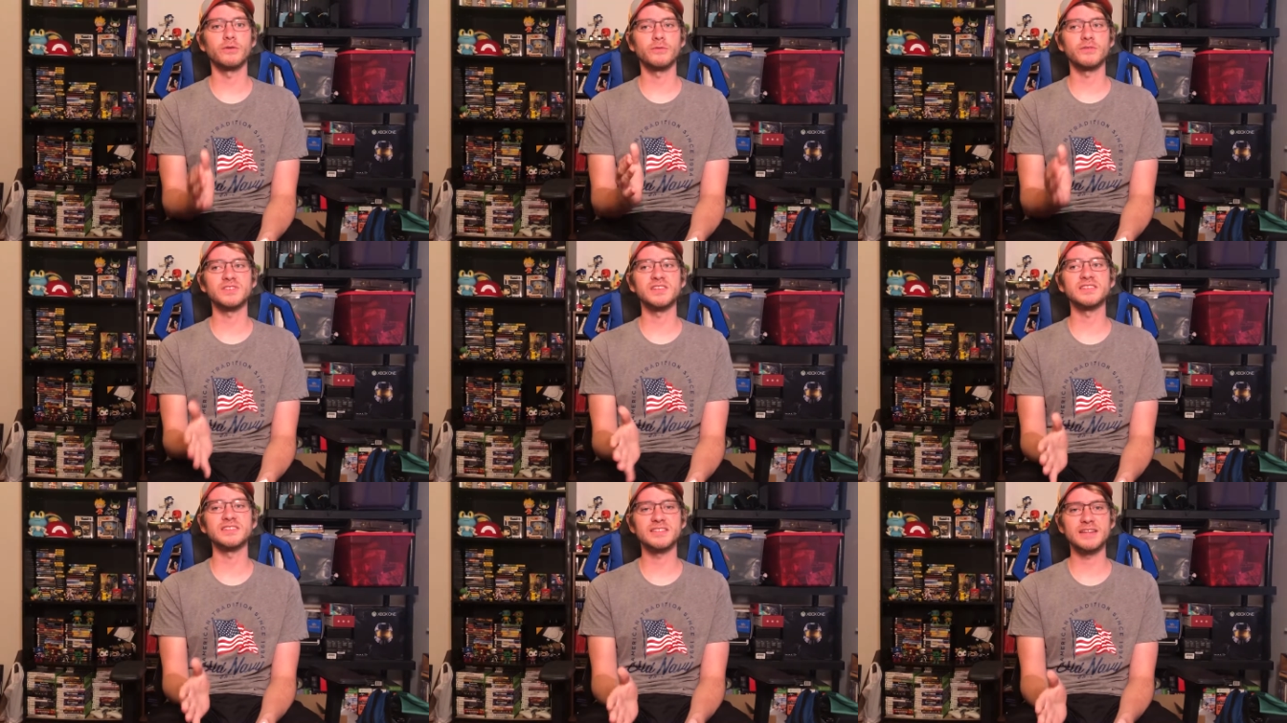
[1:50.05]

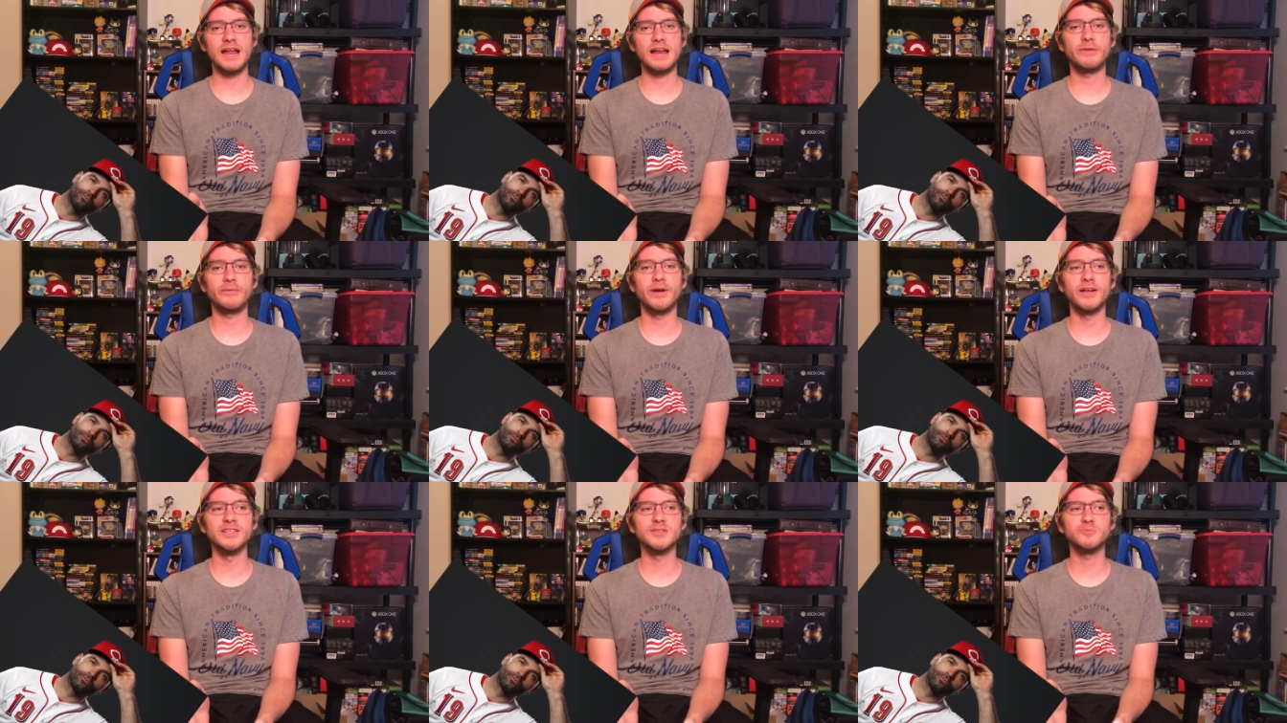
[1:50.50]
Cincinnati
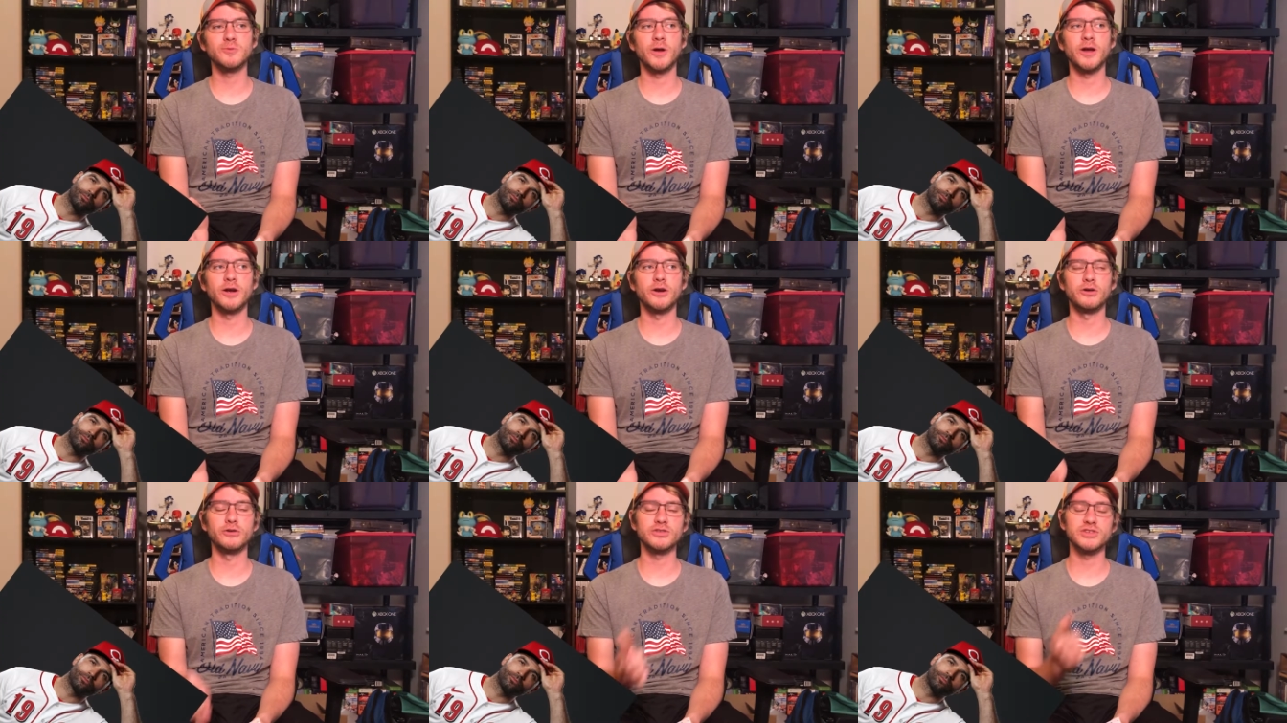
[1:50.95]
Reds
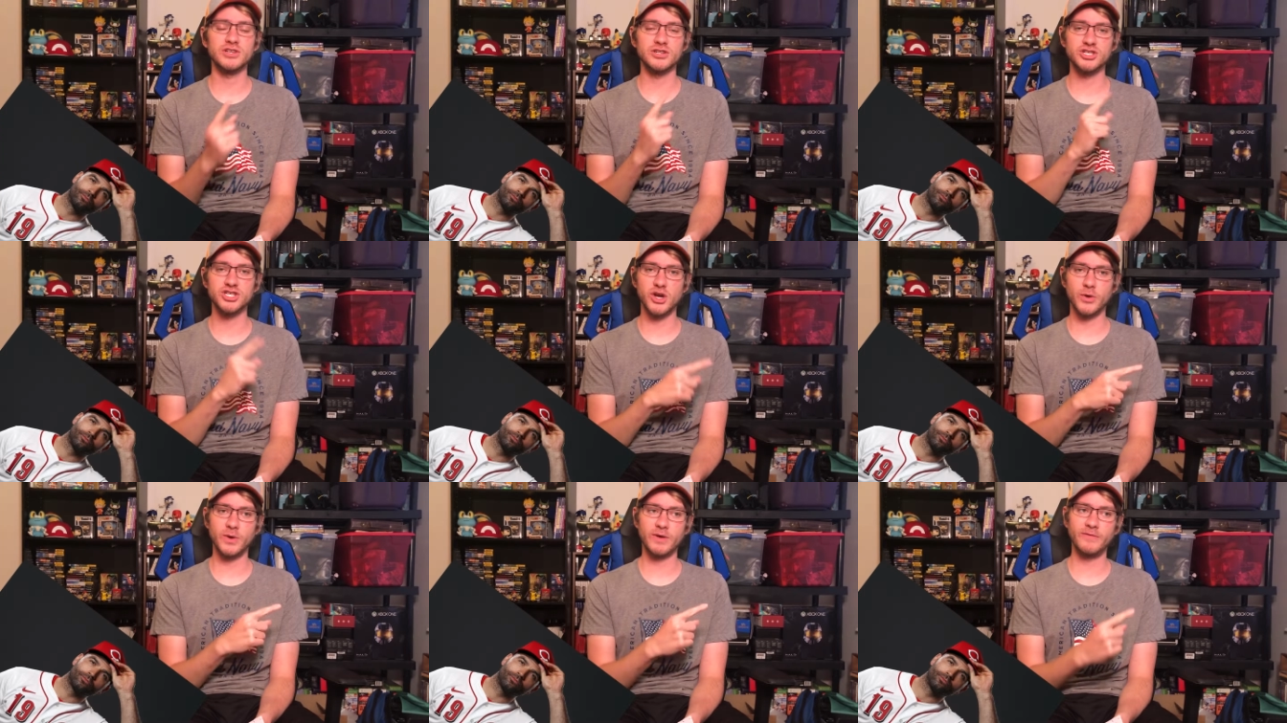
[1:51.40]
players,
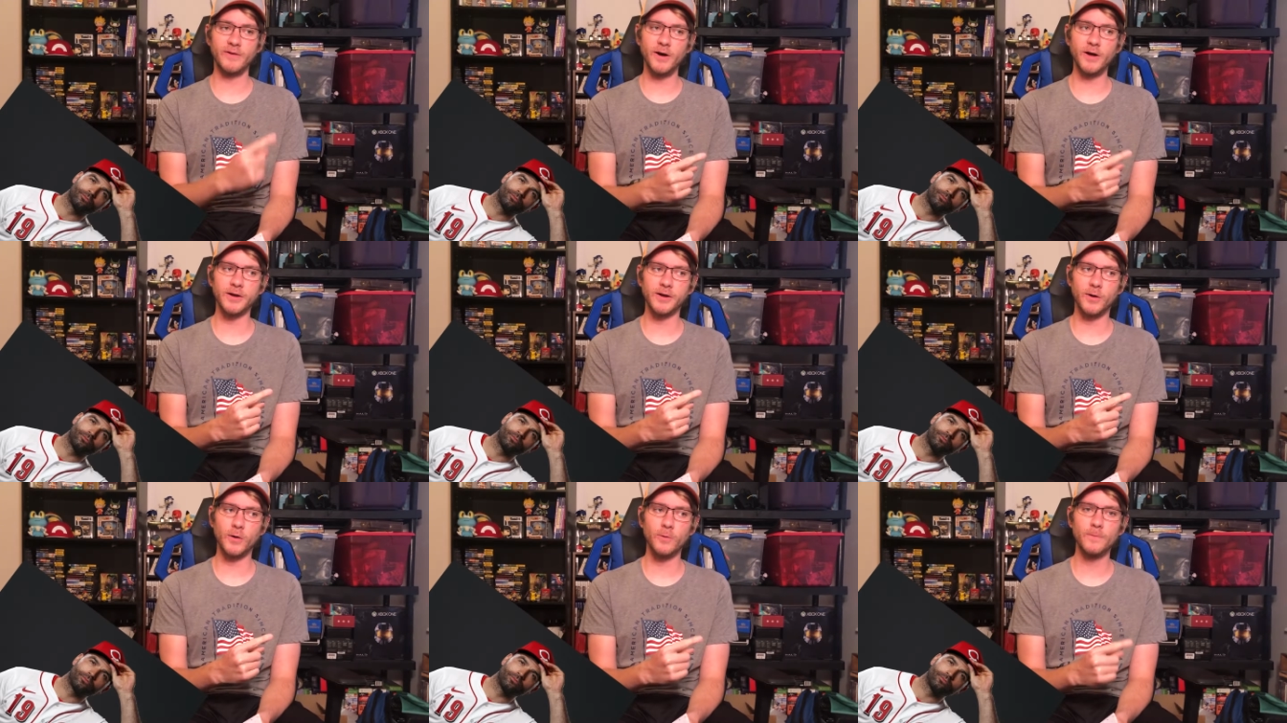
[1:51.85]
Joey
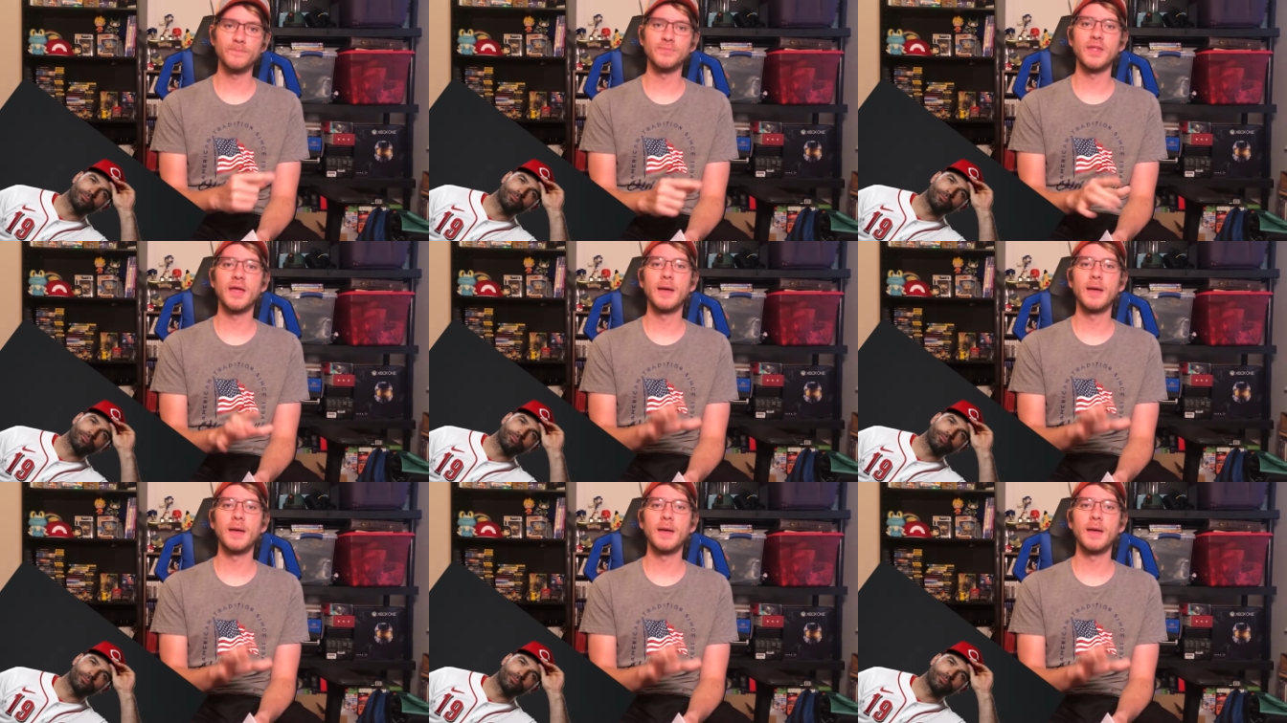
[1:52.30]
Votto,